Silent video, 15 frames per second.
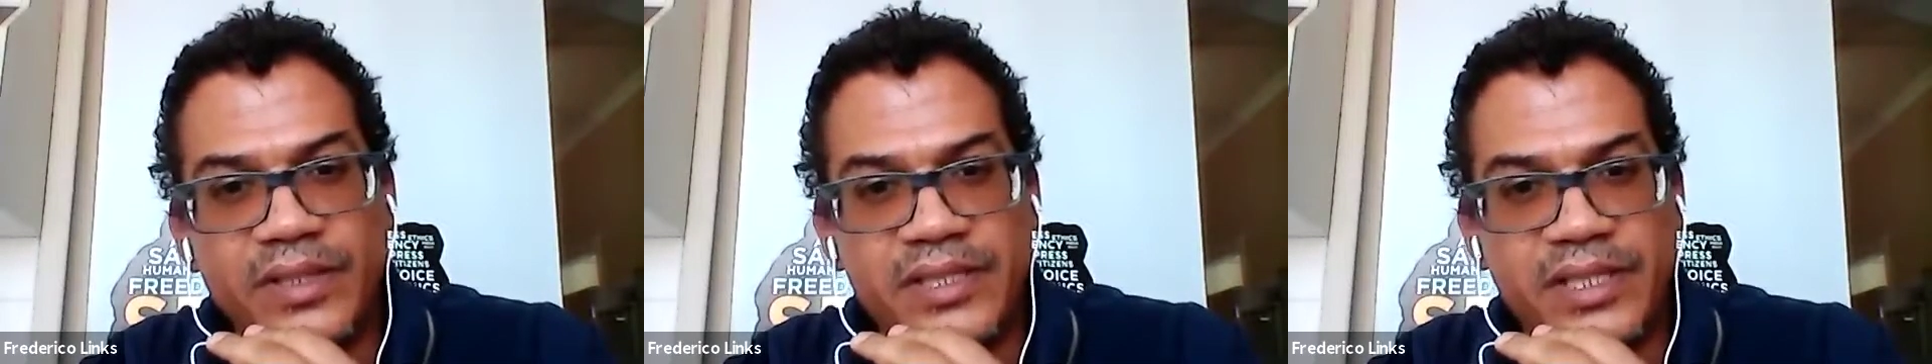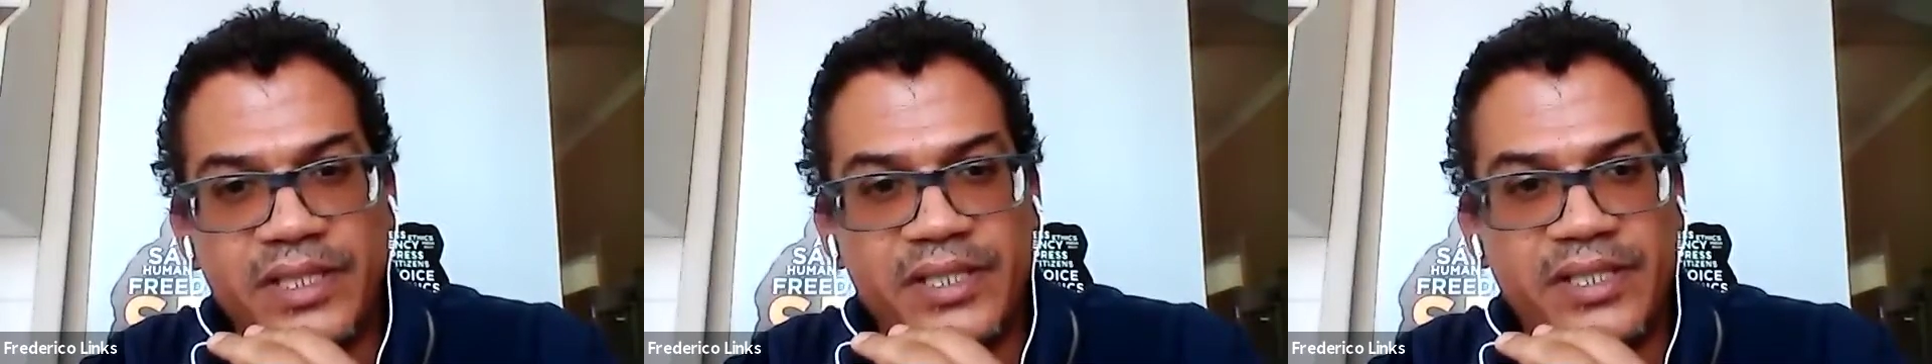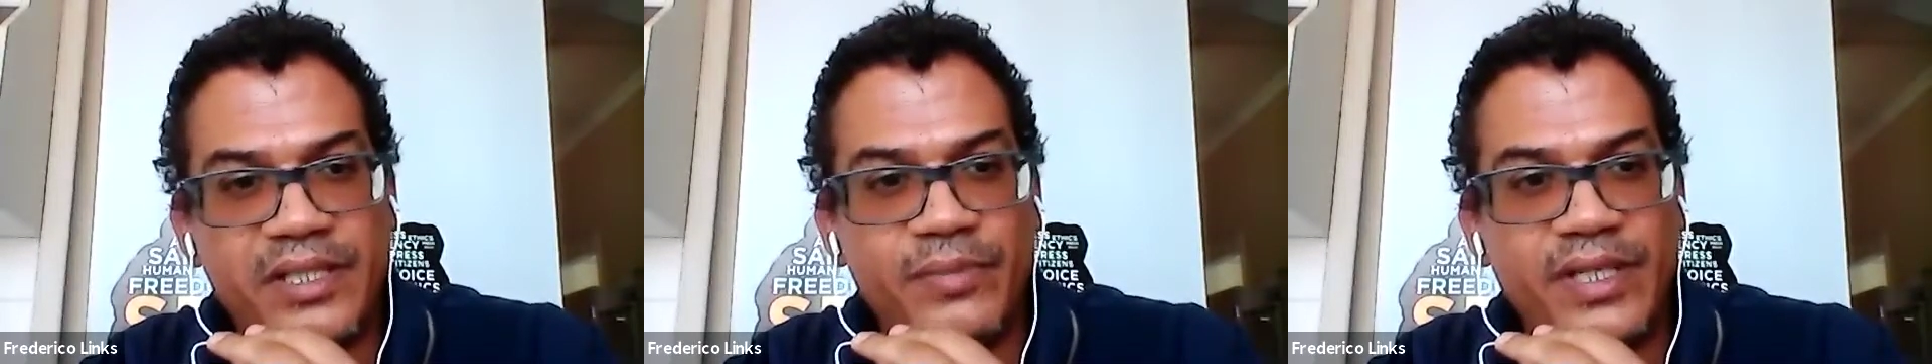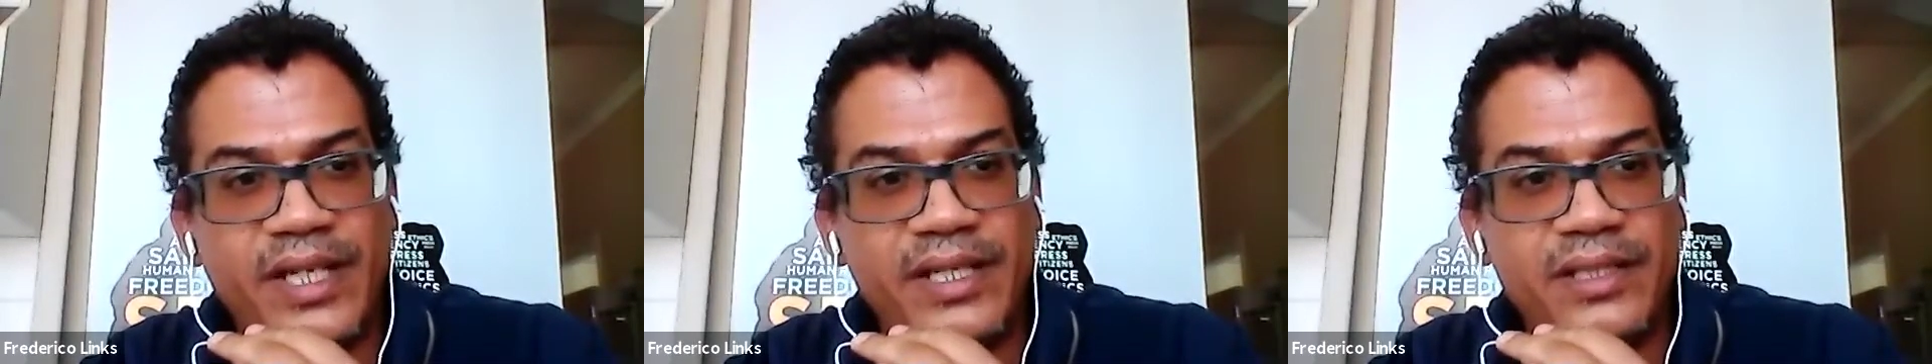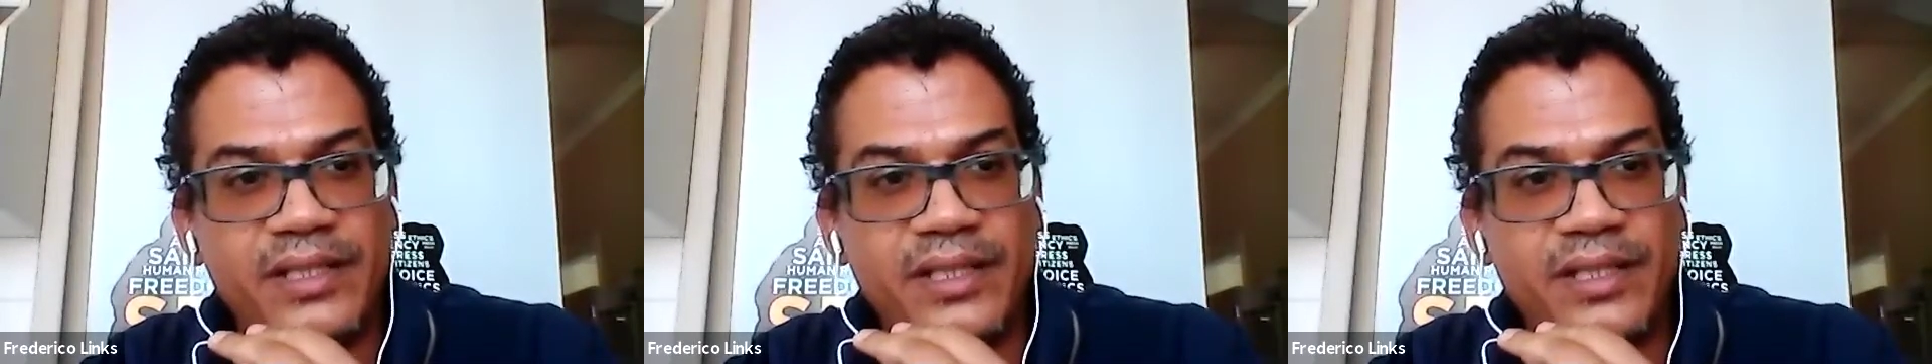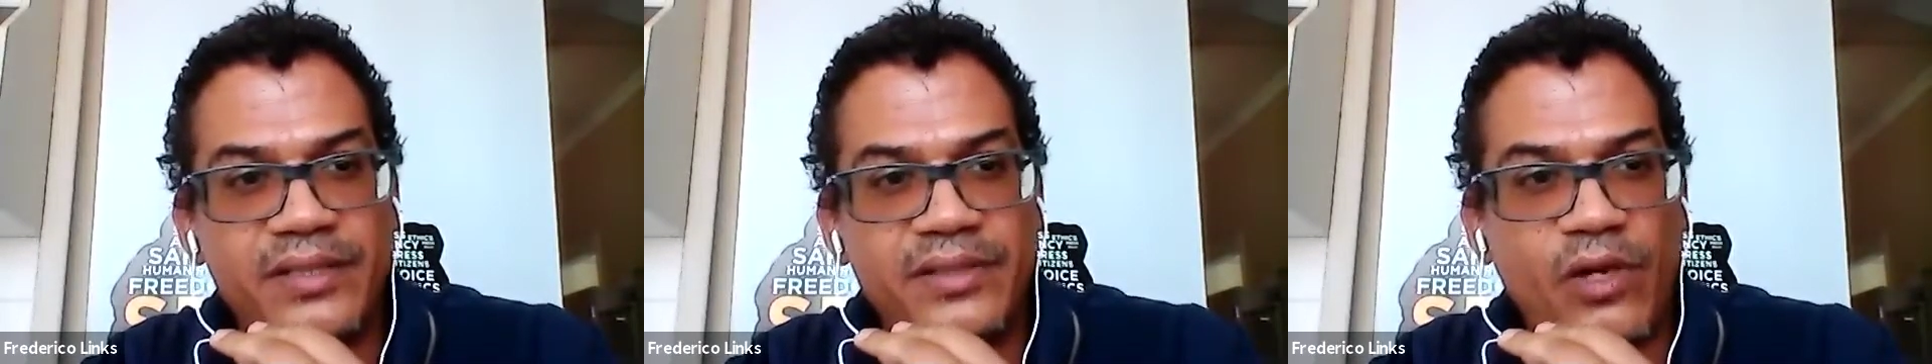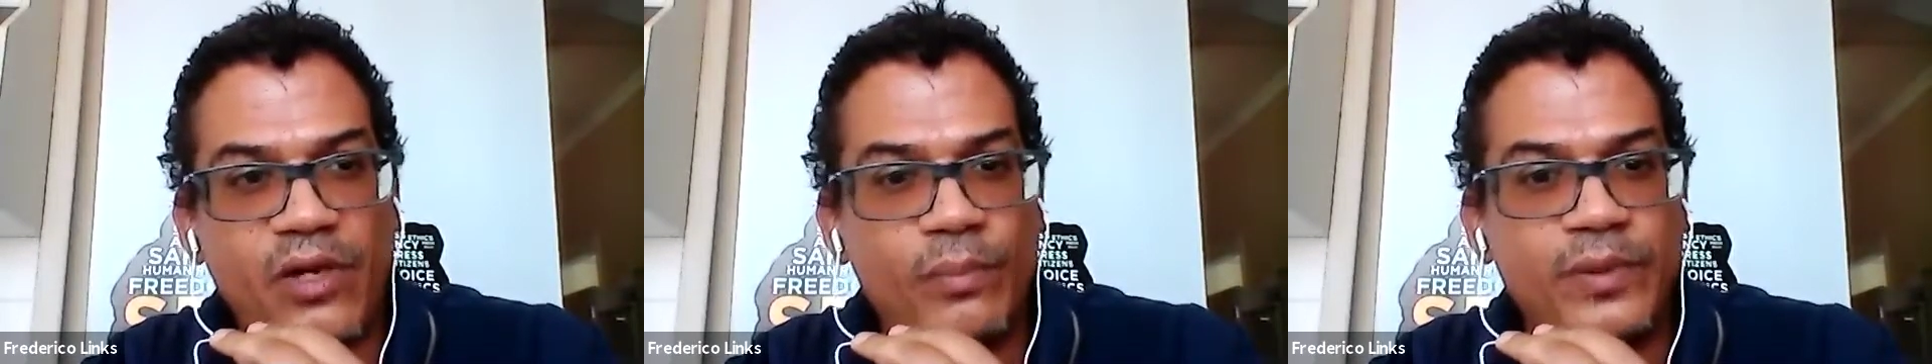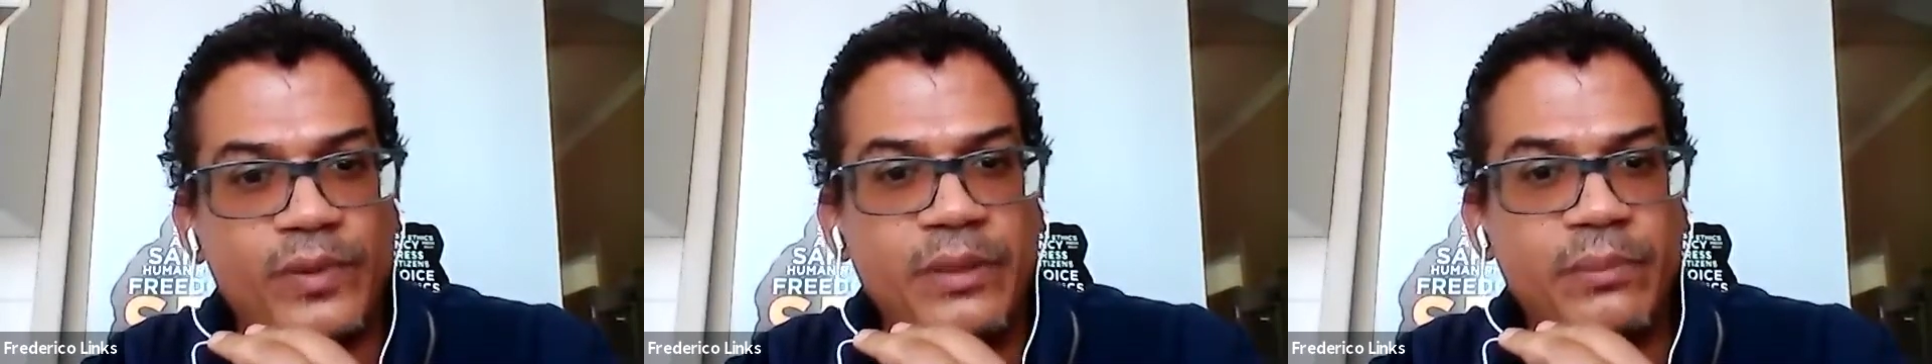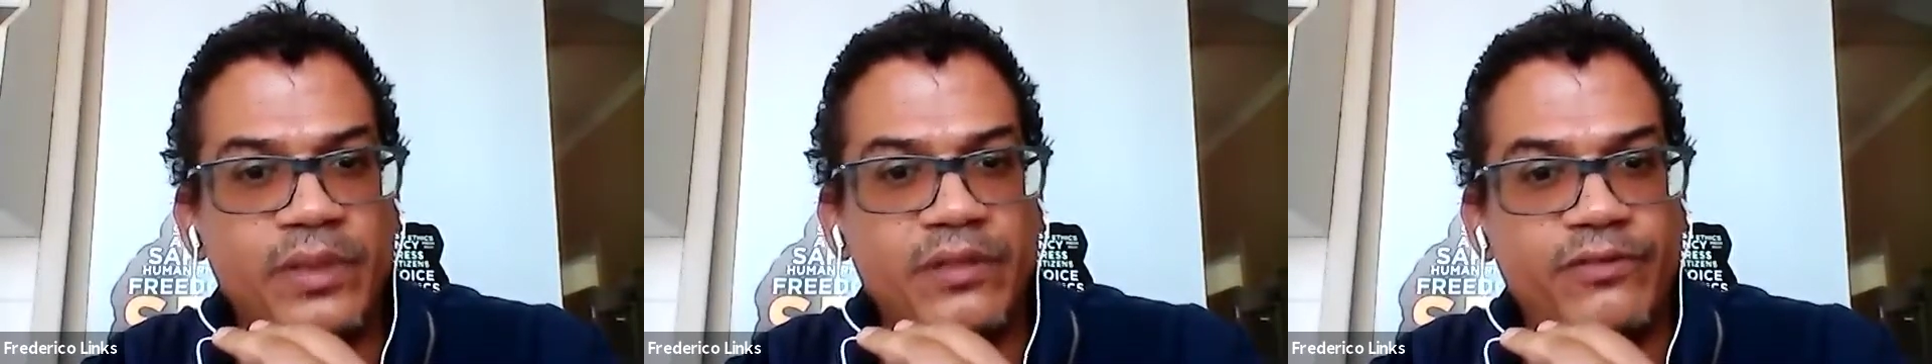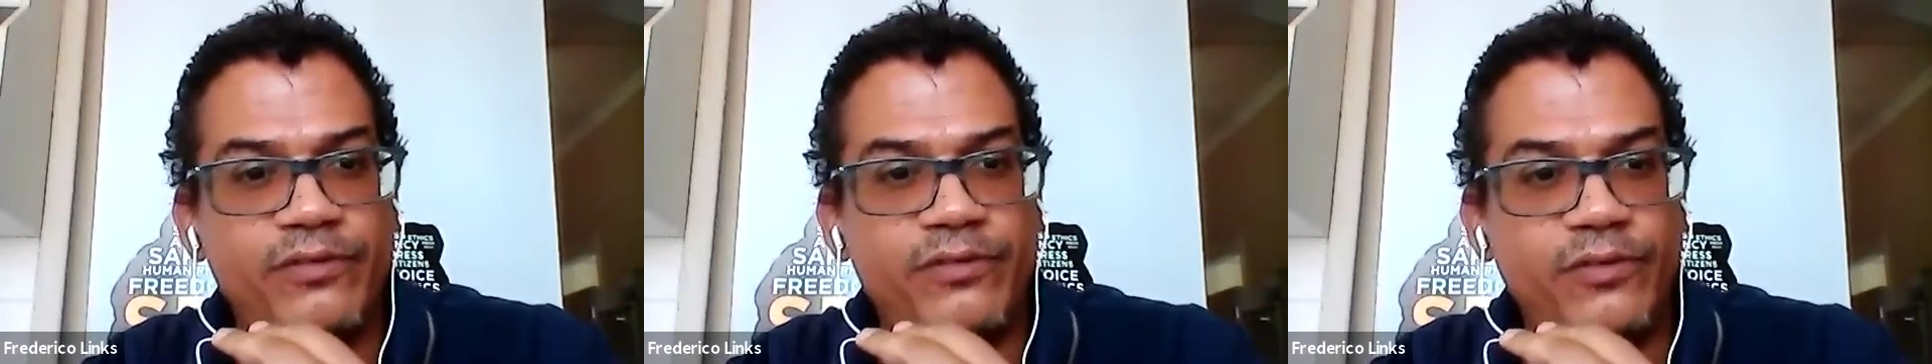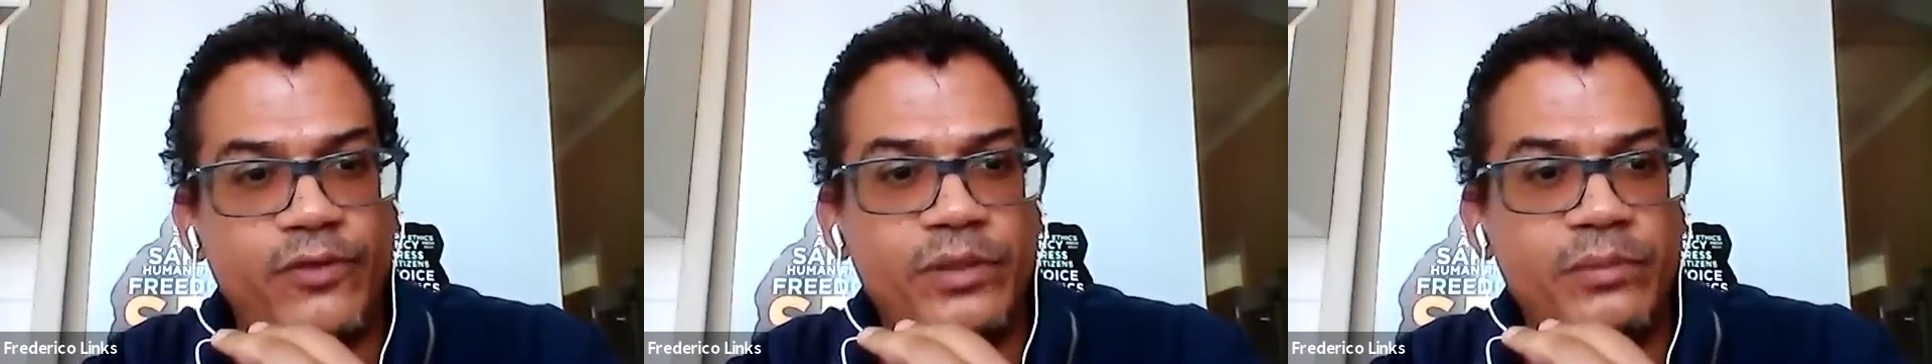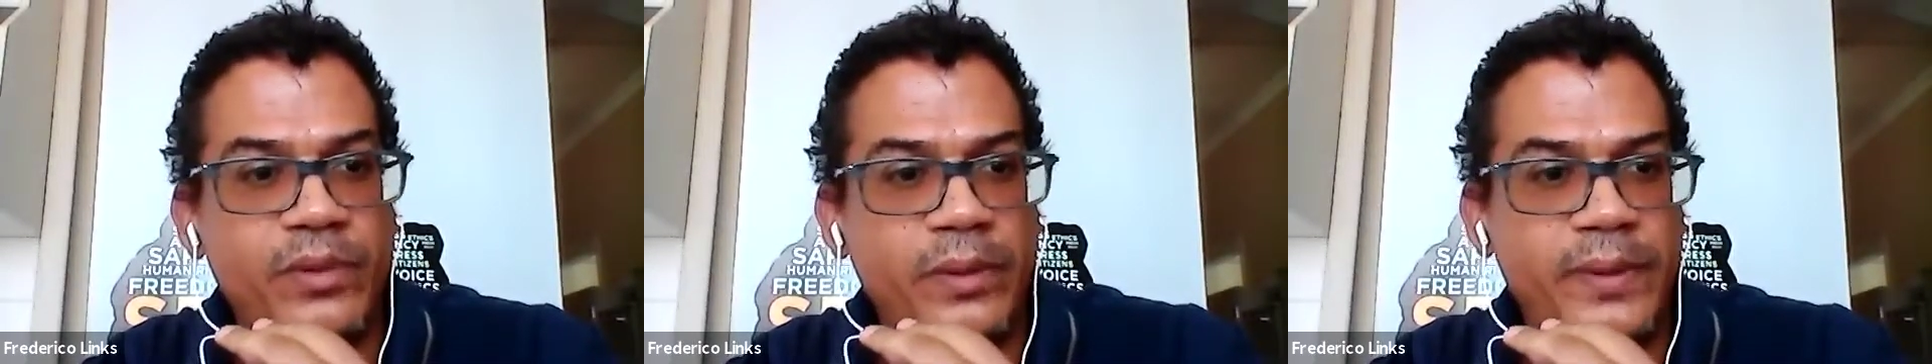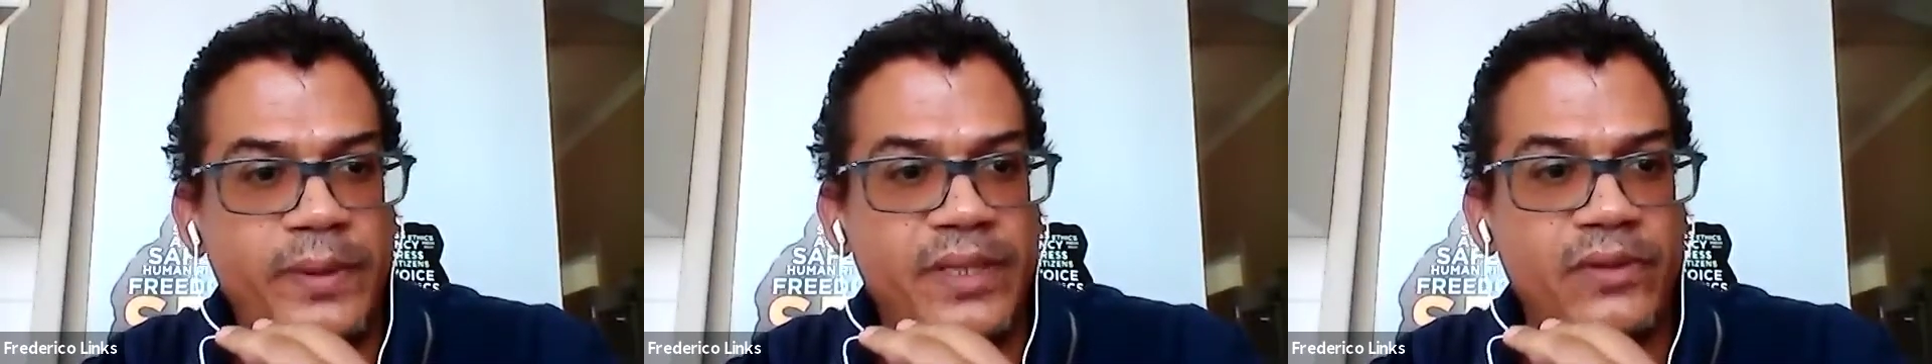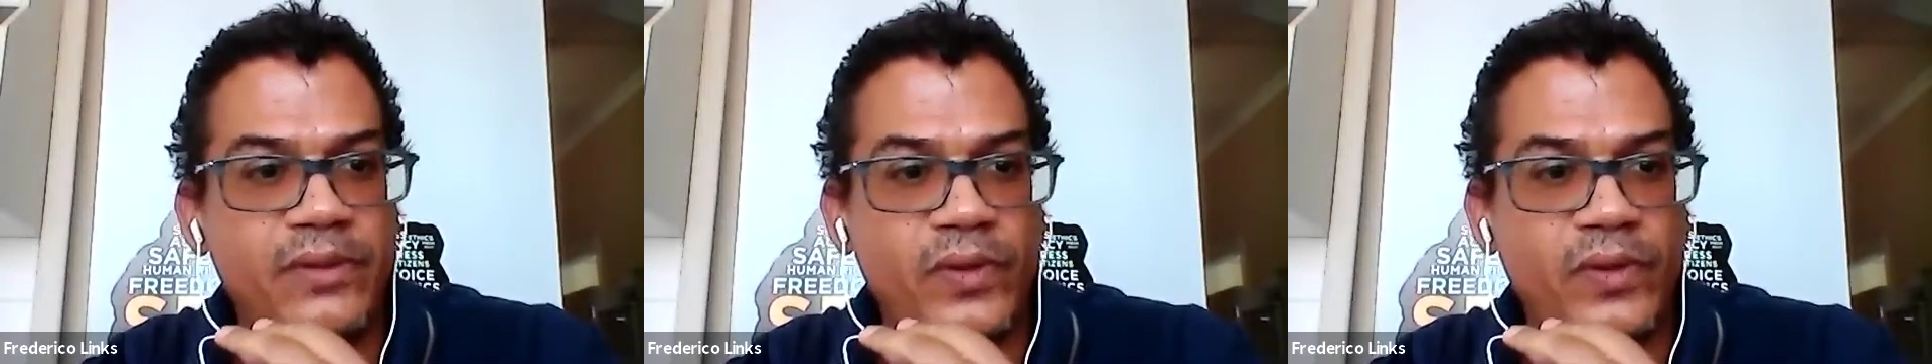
a system that is optimal for Namibian